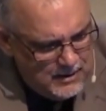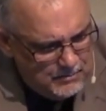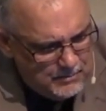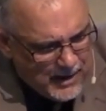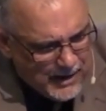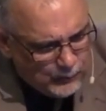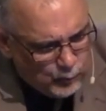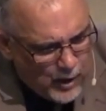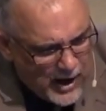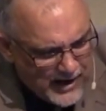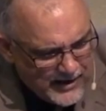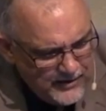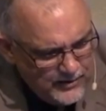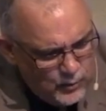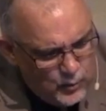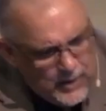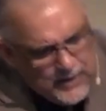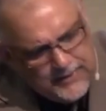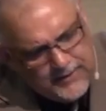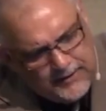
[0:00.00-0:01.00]
By writing the
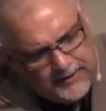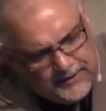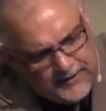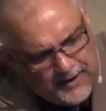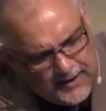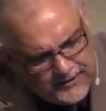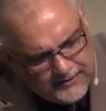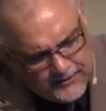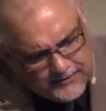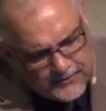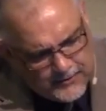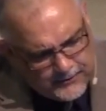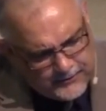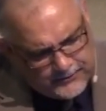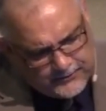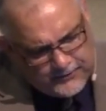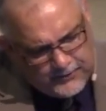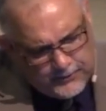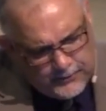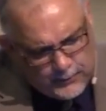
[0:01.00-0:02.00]
way that he does in
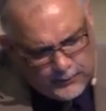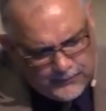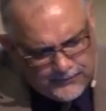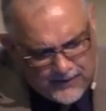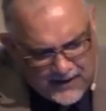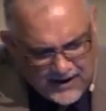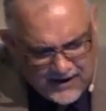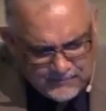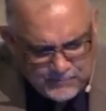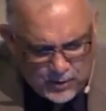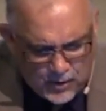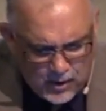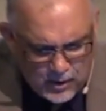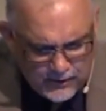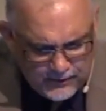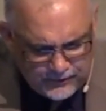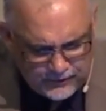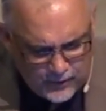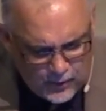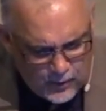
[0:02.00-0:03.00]
verses 2 through 5, Paul
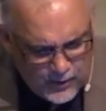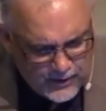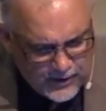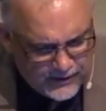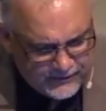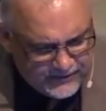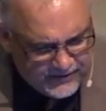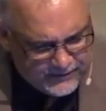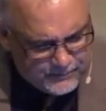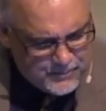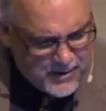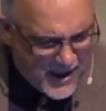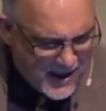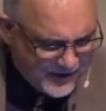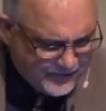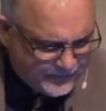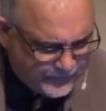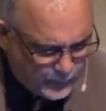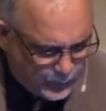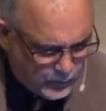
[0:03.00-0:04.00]
is showing us his
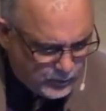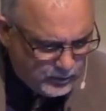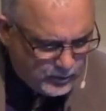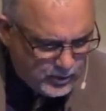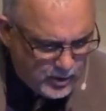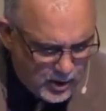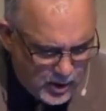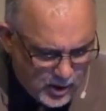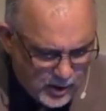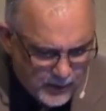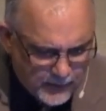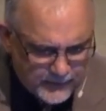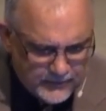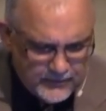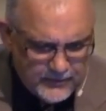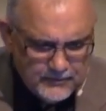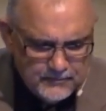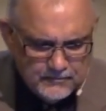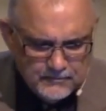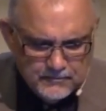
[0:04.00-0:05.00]
pastoral
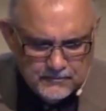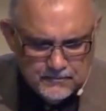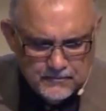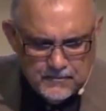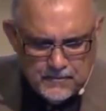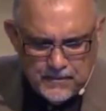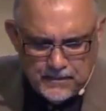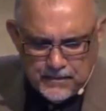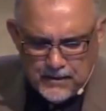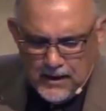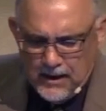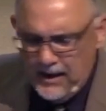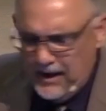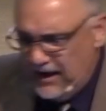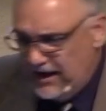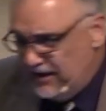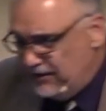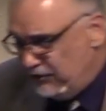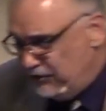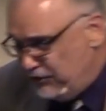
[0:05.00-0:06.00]
heart.
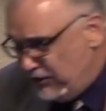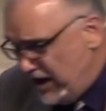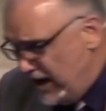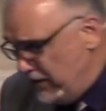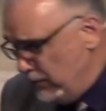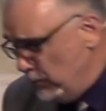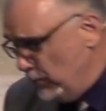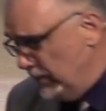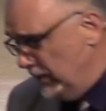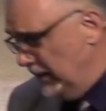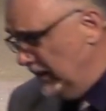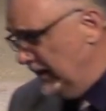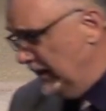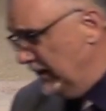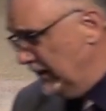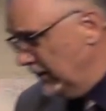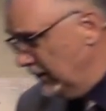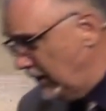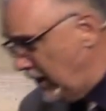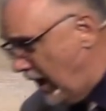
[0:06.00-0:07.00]
He genuinely
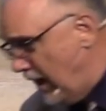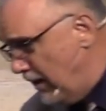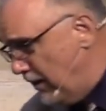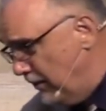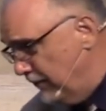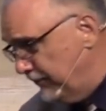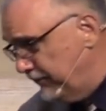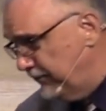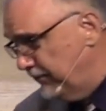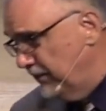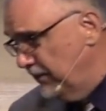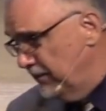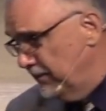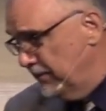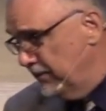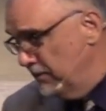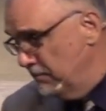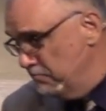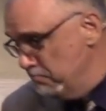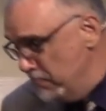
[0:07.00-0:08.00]
loves
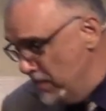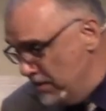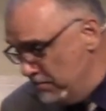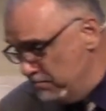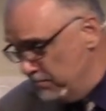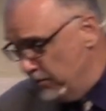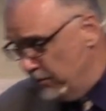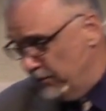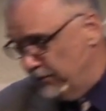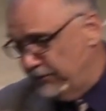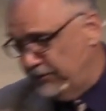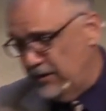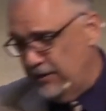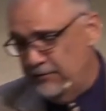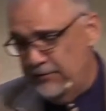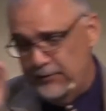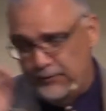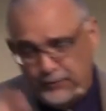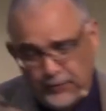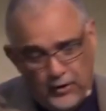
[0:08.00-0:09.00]
the members
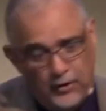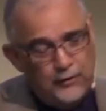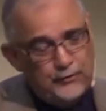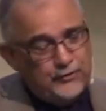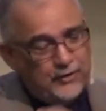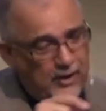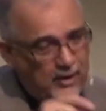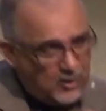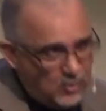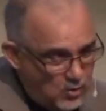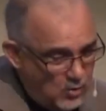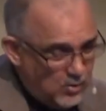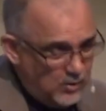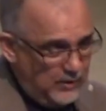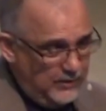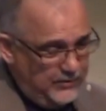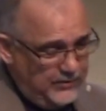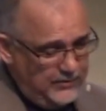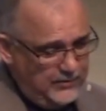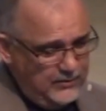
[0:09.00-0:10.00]
of the church at
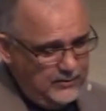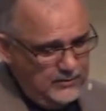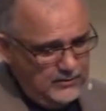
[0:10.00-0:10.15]
Corinth.